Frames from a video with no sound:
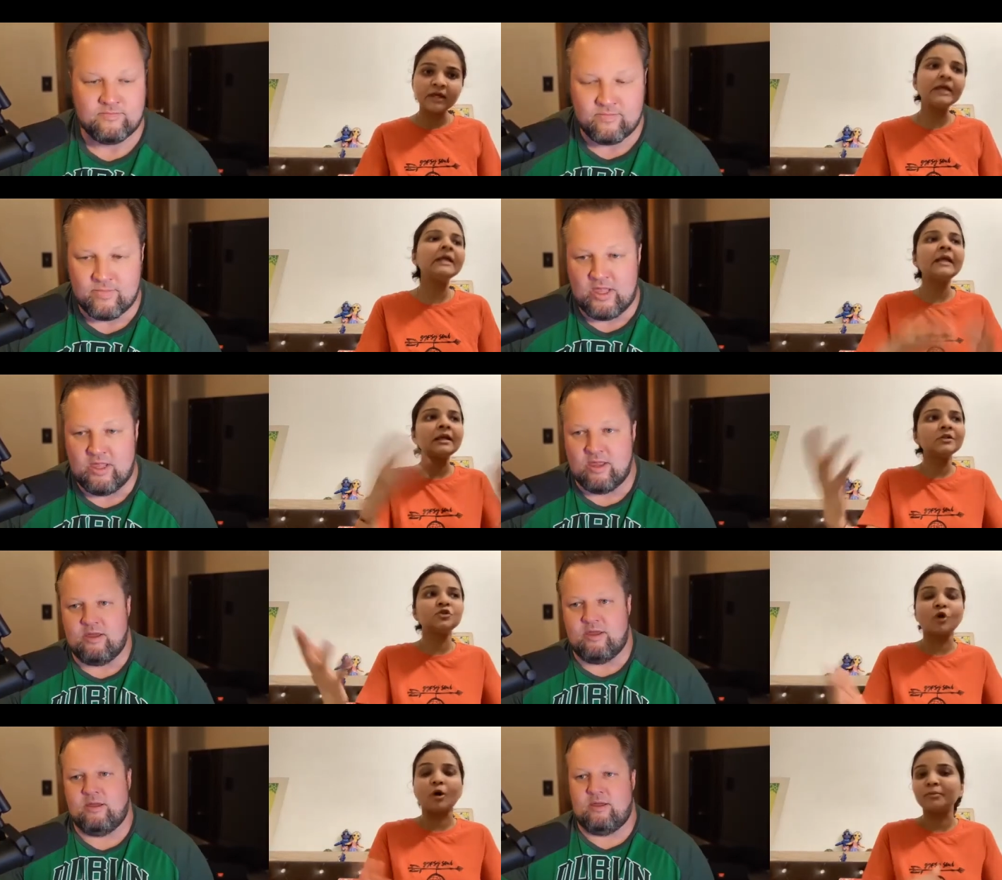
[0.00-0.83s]
Speaker 1: in
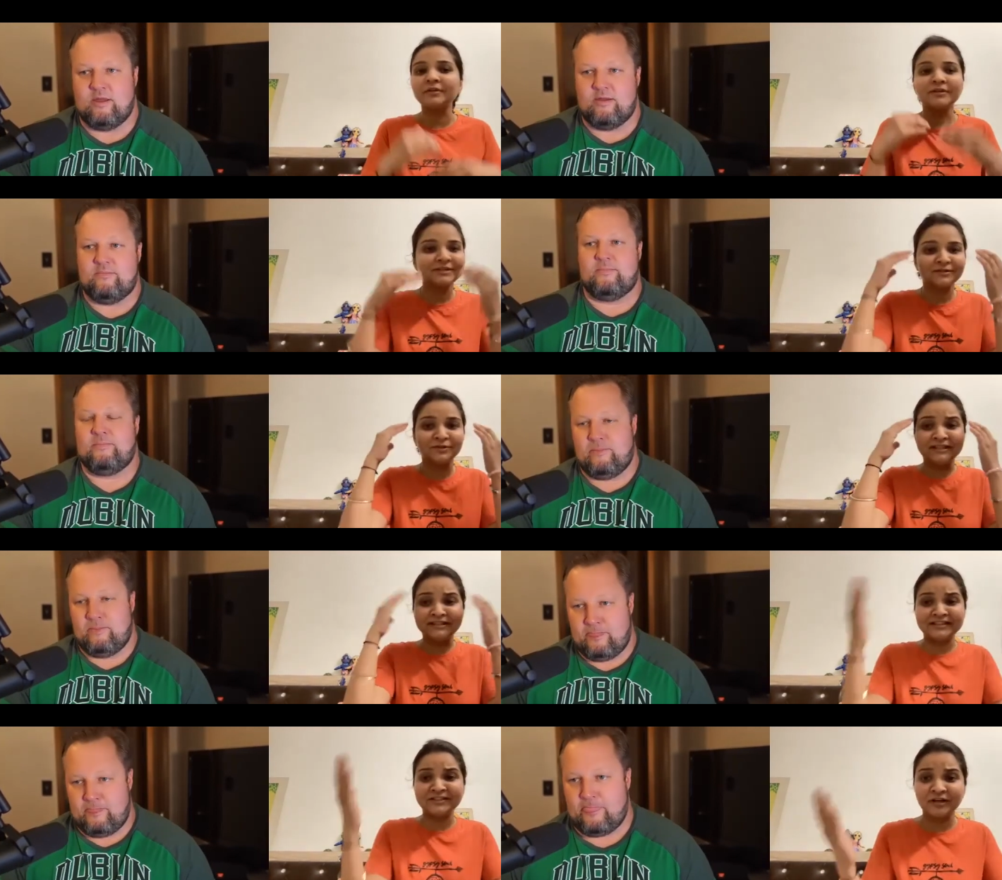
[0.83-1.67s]
any job in this
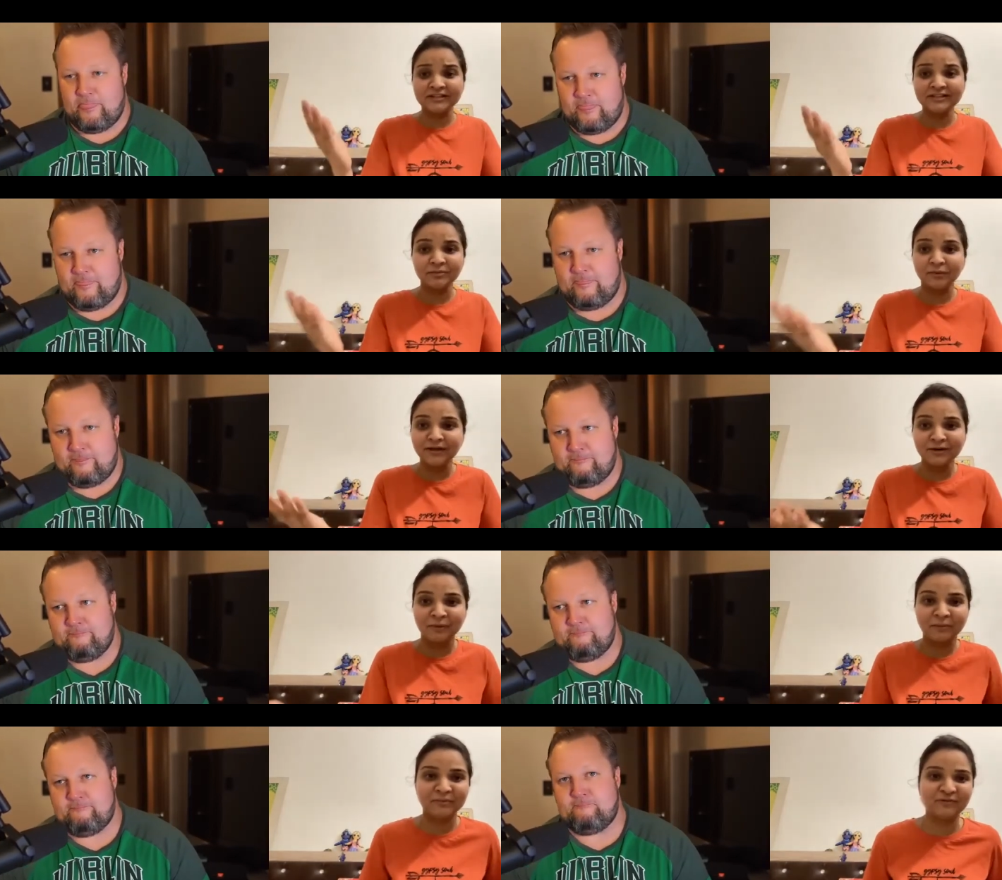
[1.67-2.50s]
in this crazy world
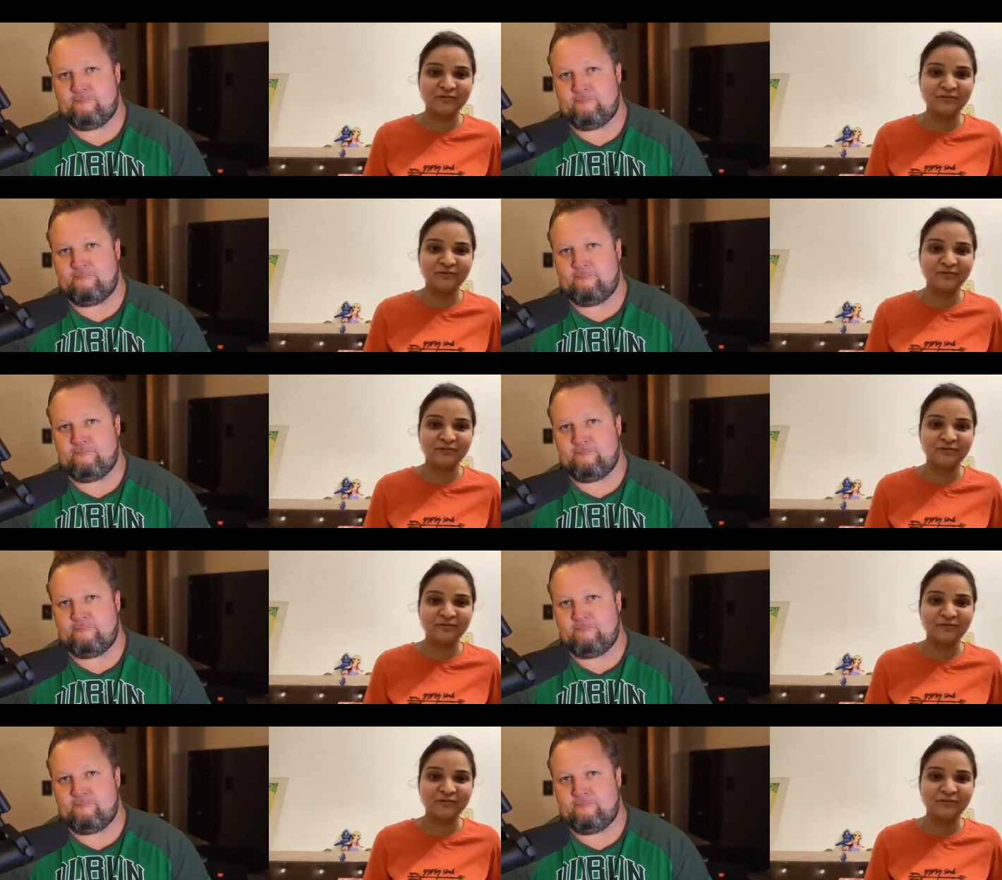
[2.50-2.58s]
maybe